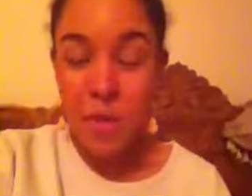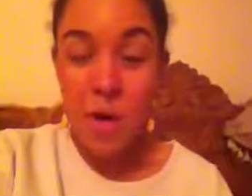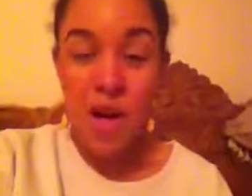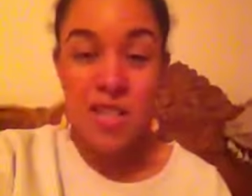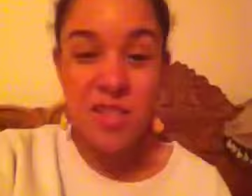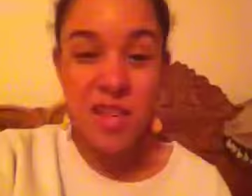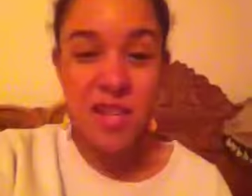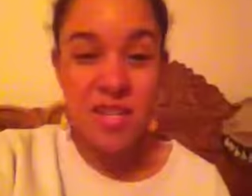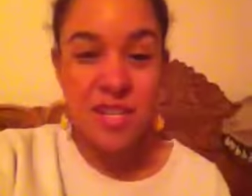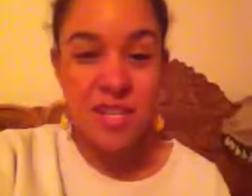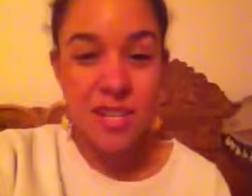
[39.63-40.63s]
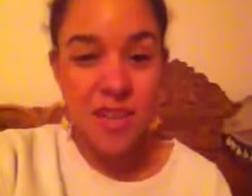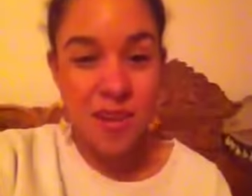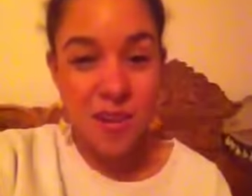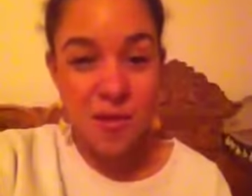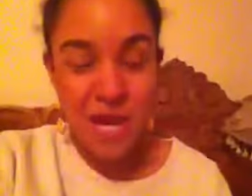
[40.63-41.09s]
Bon Ton's
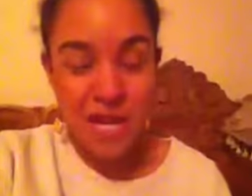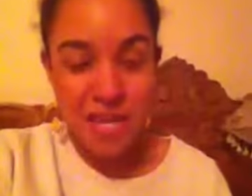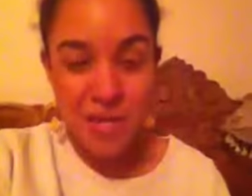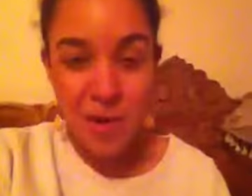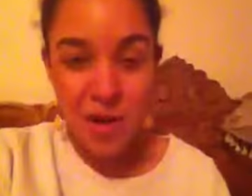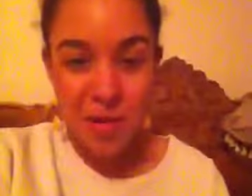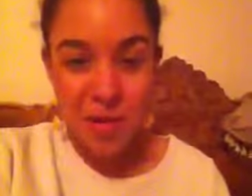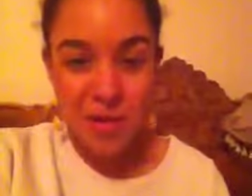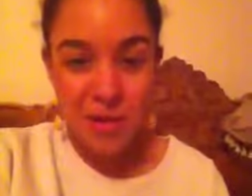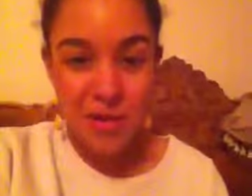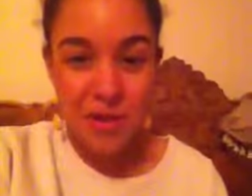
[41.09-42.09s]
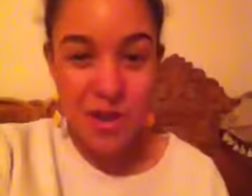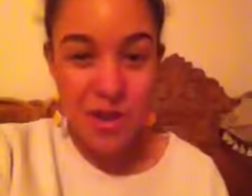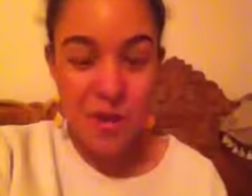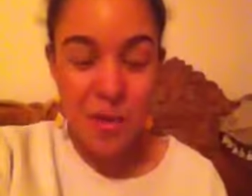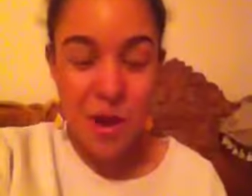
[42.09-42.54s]
our main department store in
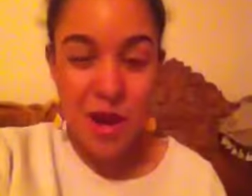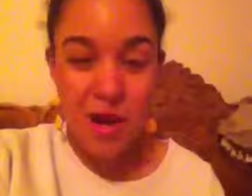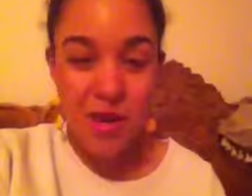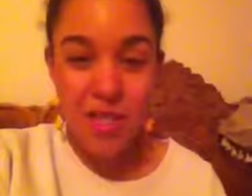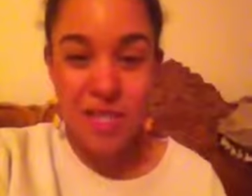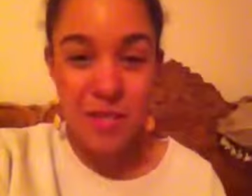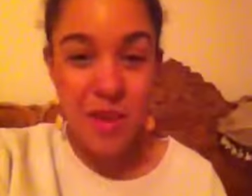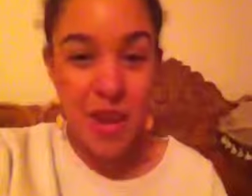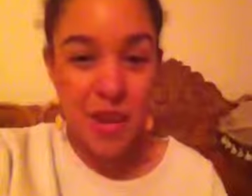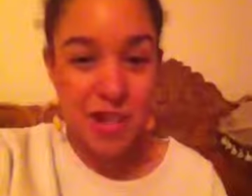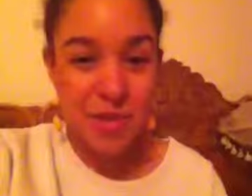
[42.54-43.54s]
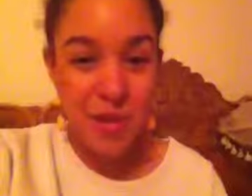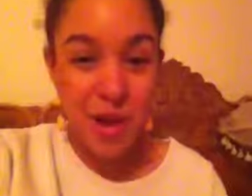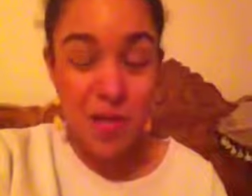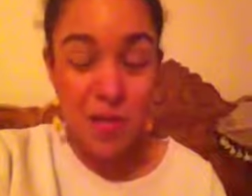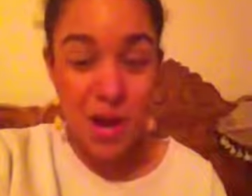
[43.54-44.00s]
our mall. It's a very
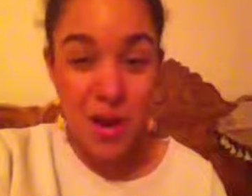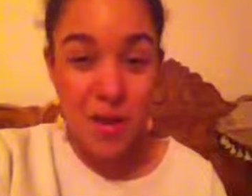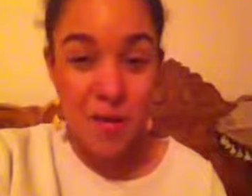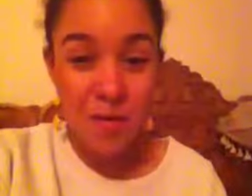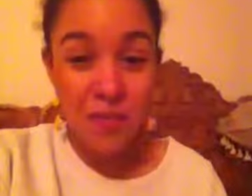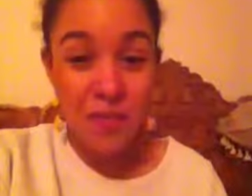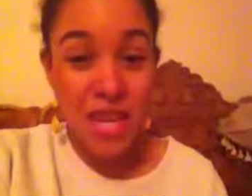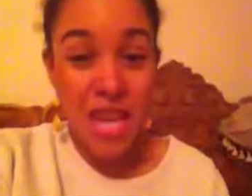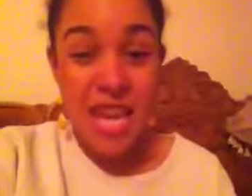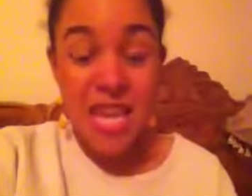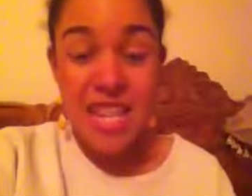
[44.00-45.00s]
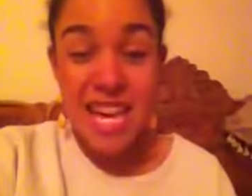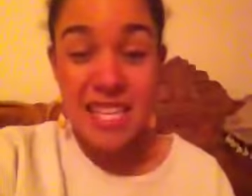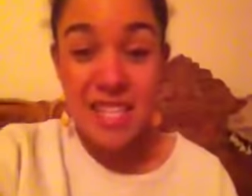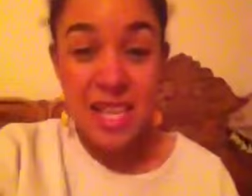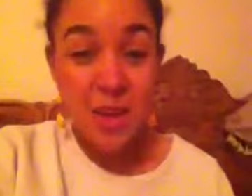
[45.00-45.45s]
small mall.
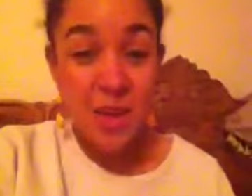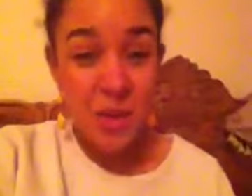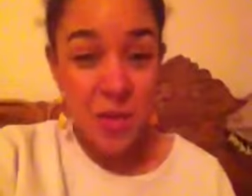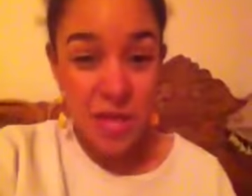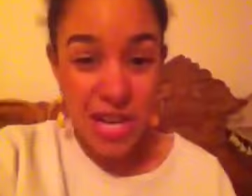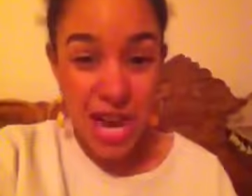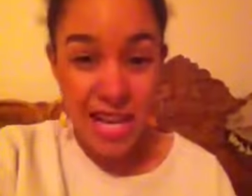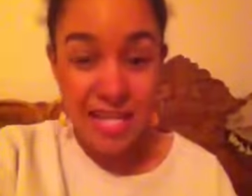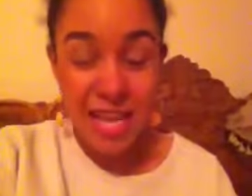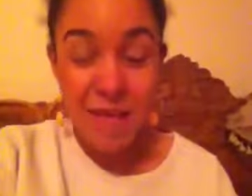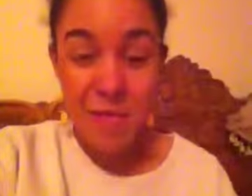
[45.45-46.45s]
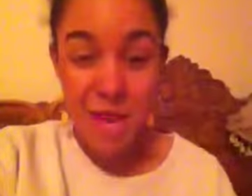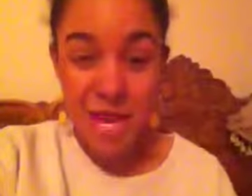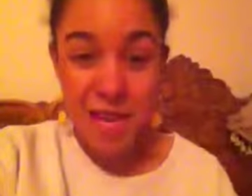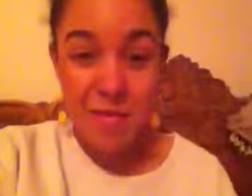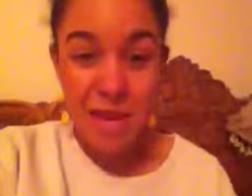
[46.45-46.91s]
That's the only one that has a
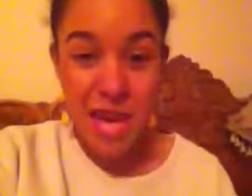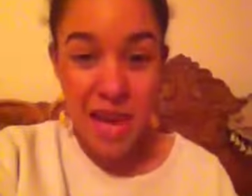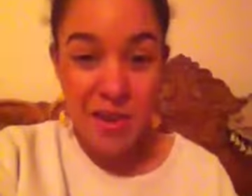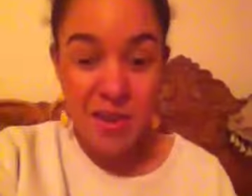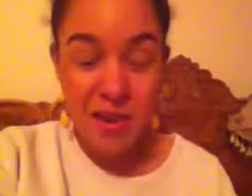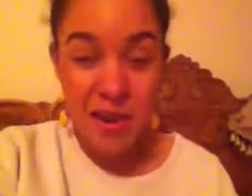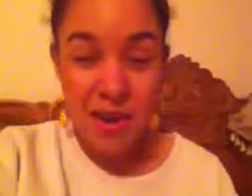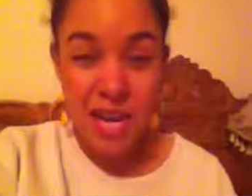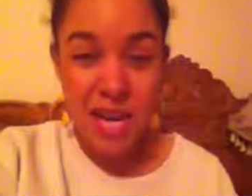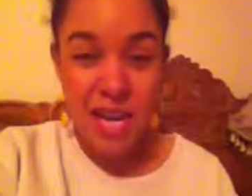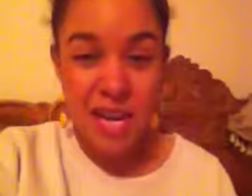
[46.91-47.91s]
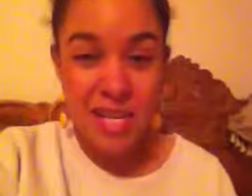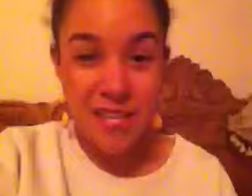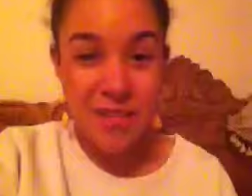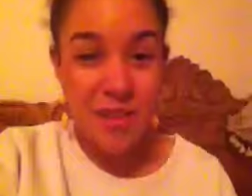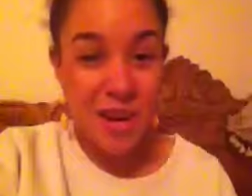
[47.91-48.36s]
makeup counter
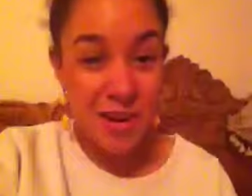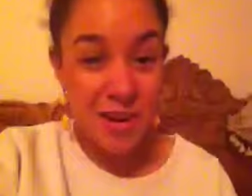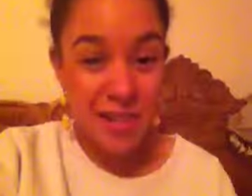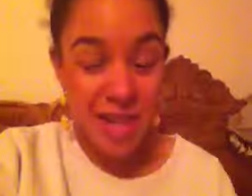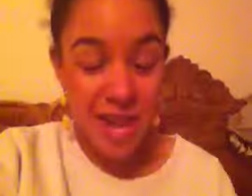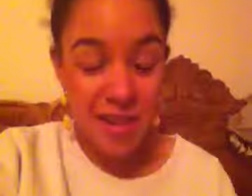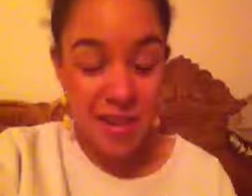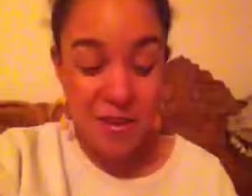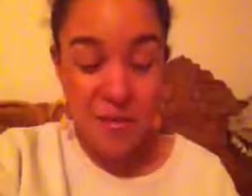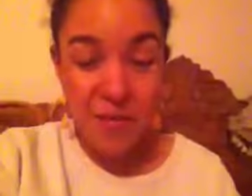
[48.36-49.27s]
and fragrance counter,